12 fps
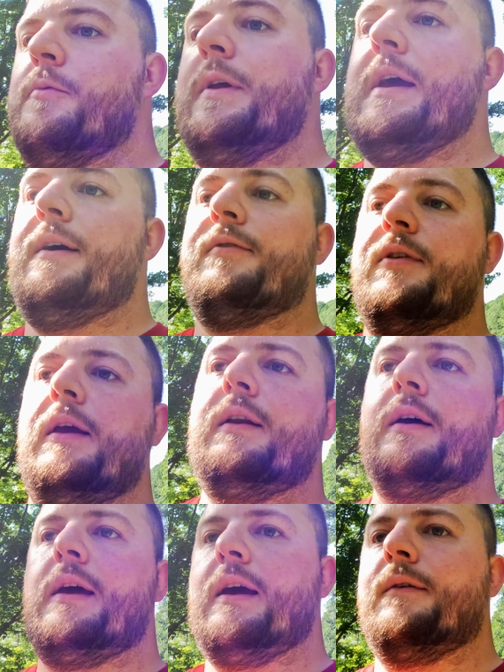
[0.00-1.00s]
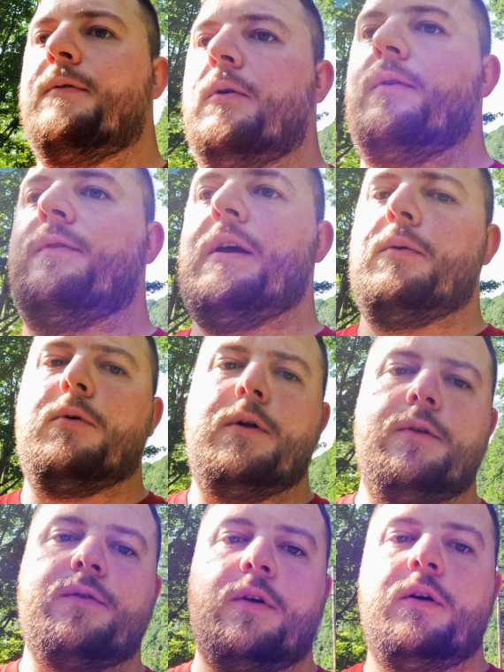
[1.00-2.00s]
We have seen a handful of dead
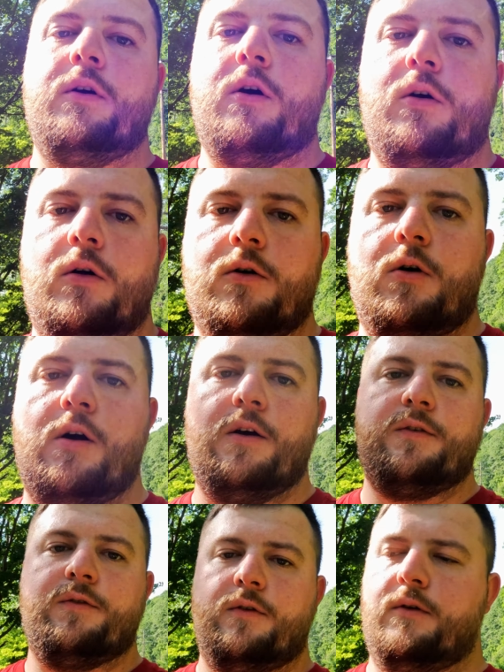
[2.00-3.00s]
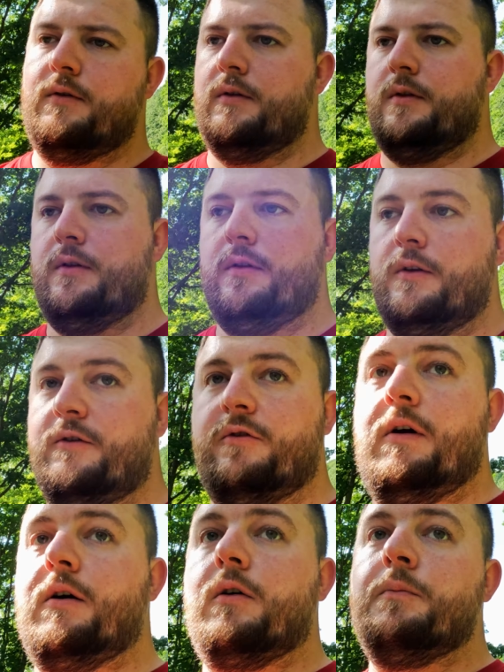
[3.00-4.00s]
ones all across the
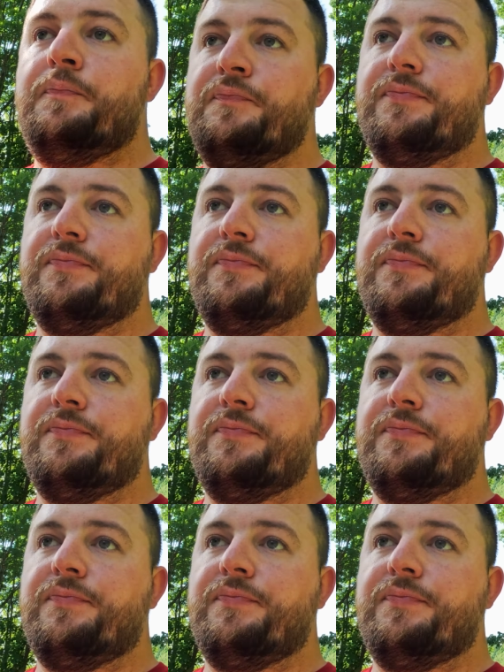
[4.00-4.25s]
trail,